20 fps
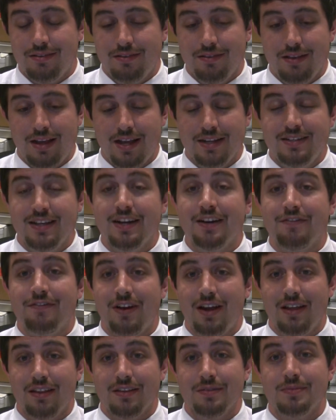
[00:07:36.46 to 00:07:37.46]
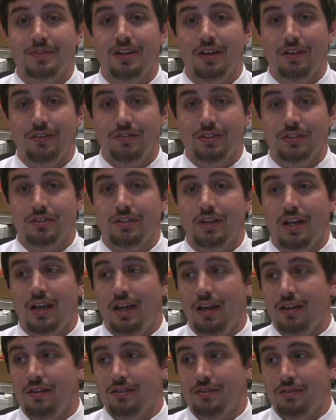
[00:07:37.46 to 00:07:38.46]
identifying themselves
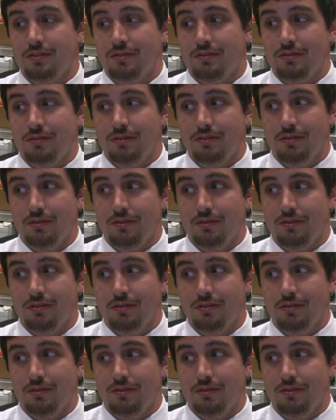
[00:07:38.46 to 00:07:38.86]
as